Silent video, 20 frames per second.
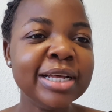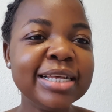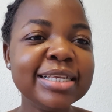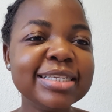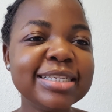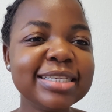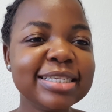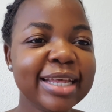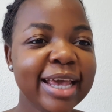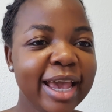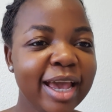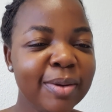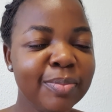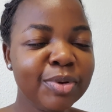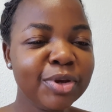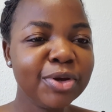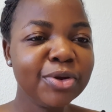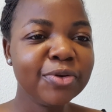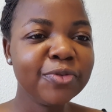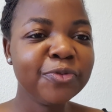Stay
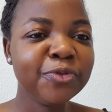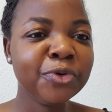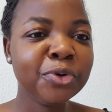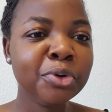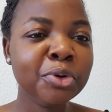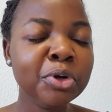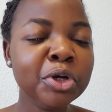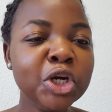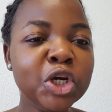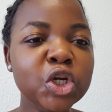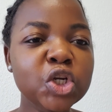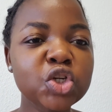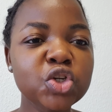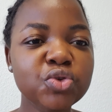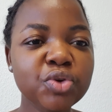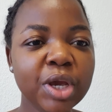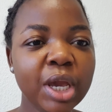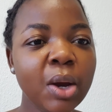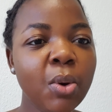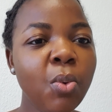beautiful,
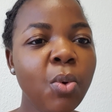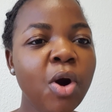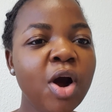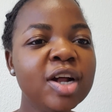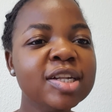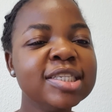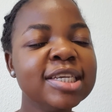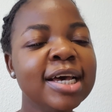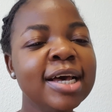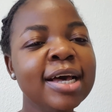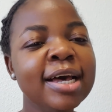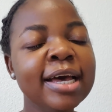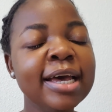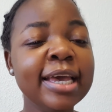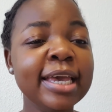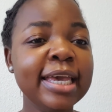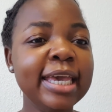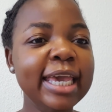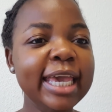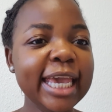drink water,
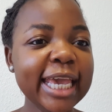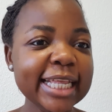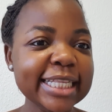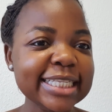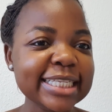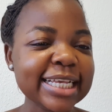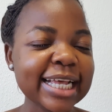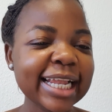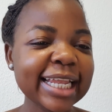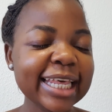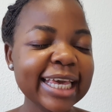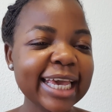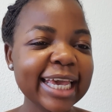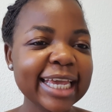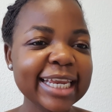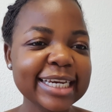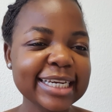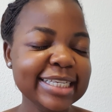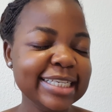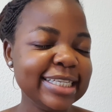eat
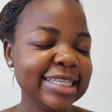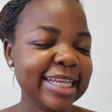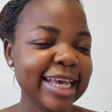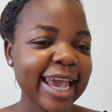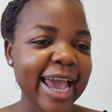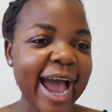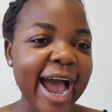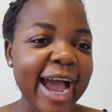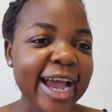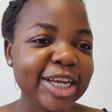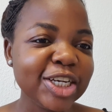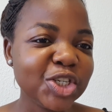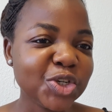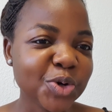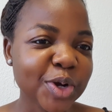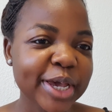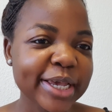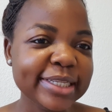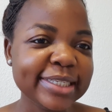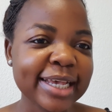clean, stay
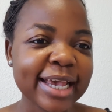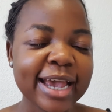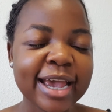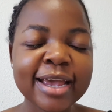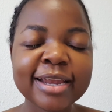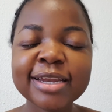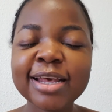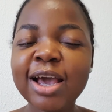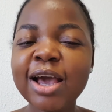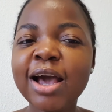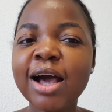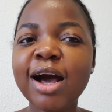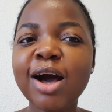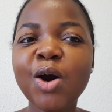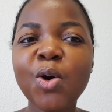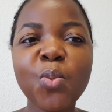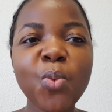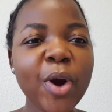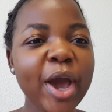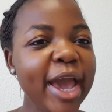hydrated,
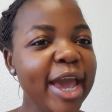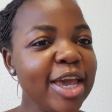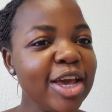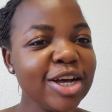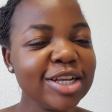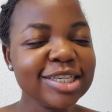wear your